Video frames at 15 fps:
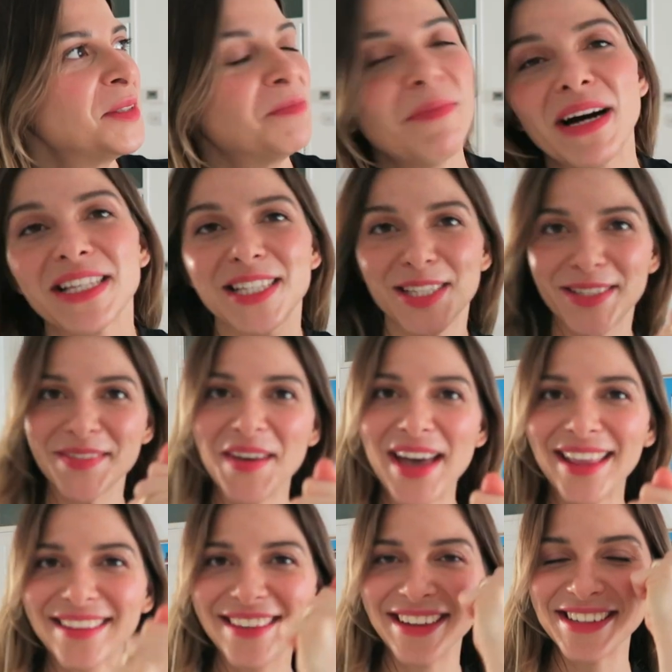my
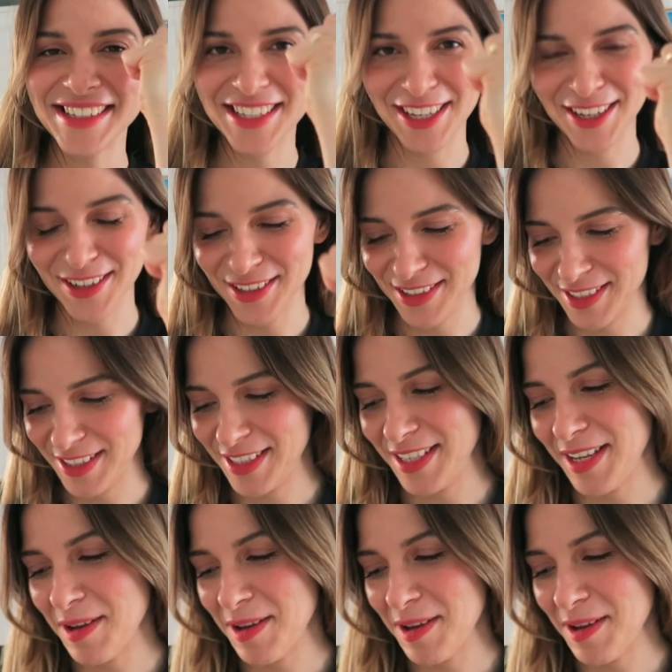sweat and tears.